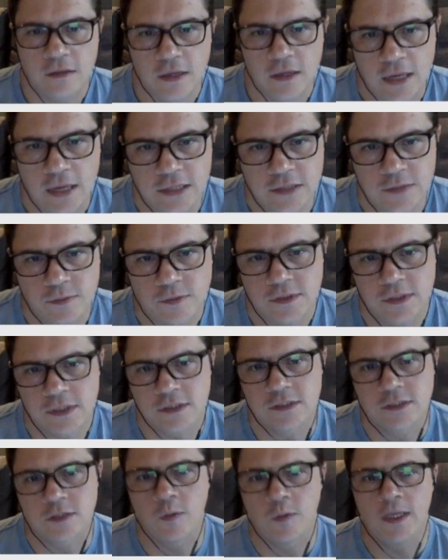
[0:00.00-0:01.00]
next one says
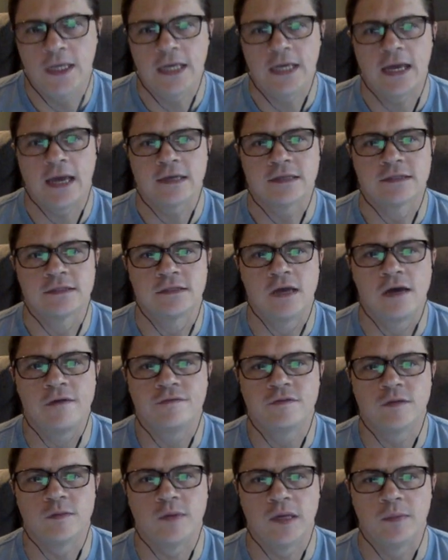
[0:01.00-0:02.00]
Squeaky acts tough
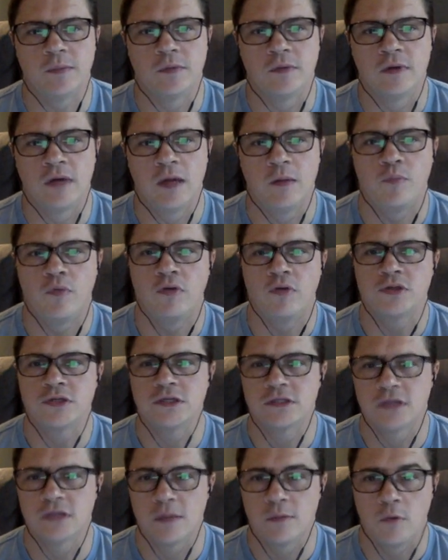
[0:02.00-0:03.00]
to people and
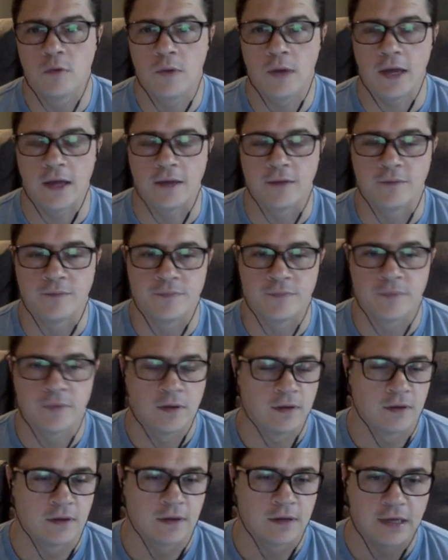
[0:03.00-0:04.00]
pushes them away.
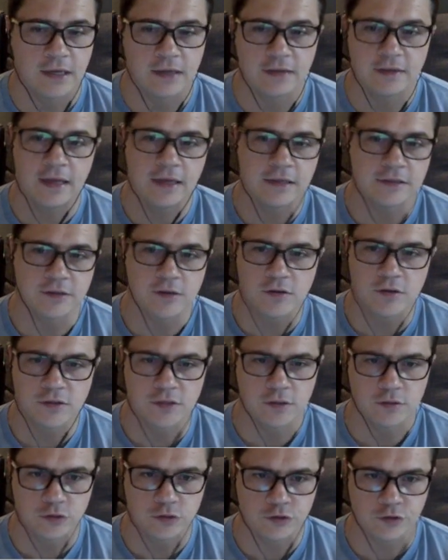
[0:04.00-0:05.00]
Okay, that's also
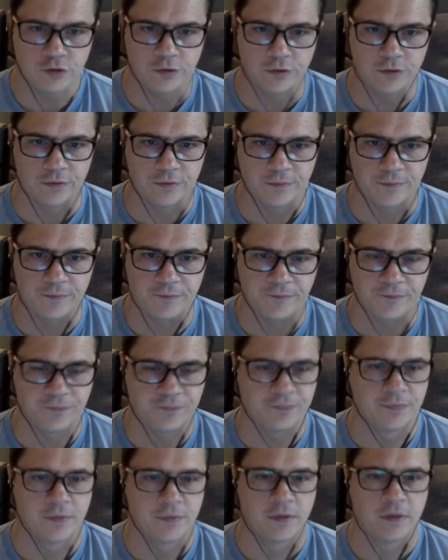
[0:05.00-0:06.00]
true.
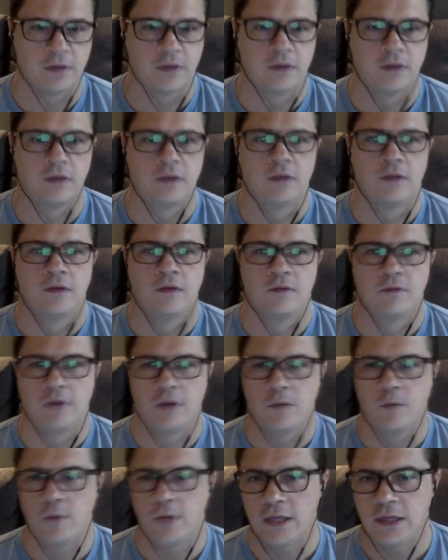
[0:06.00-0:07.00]
Right?
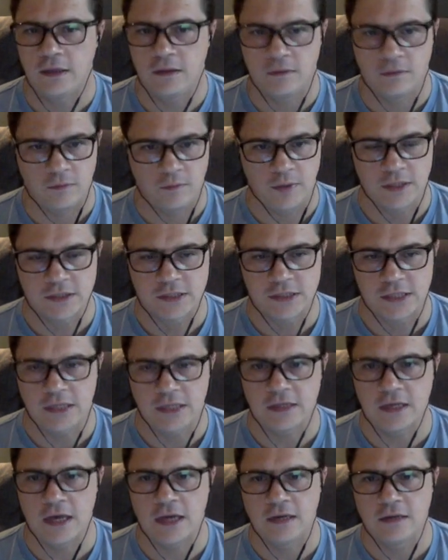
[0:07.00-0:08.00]
We see
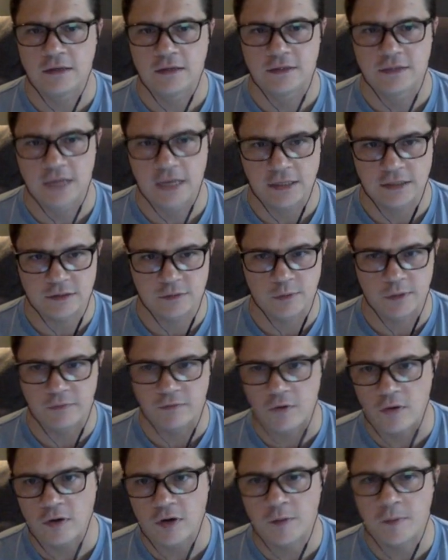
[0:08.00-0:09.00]
that in the text. We
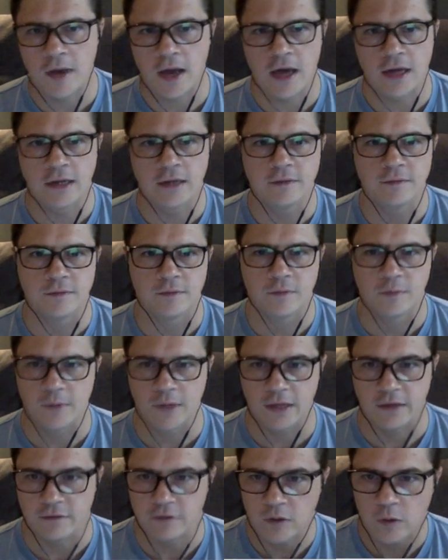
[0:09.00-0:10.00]
wrote about it. We
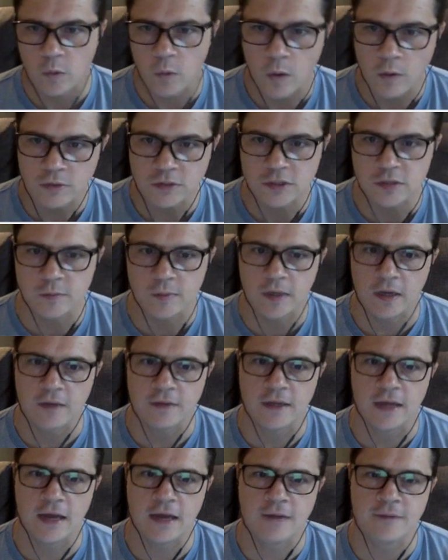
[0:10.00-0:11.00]
have quotes about
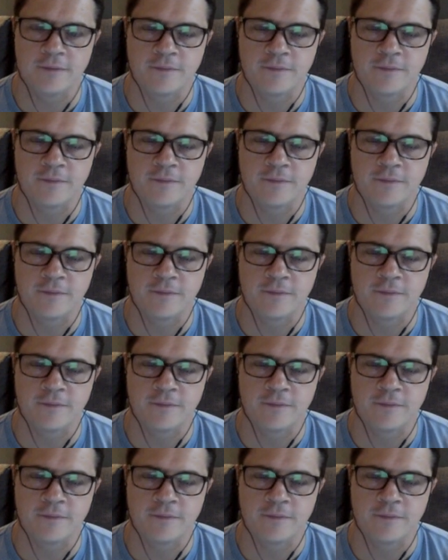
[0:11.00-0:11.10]
that.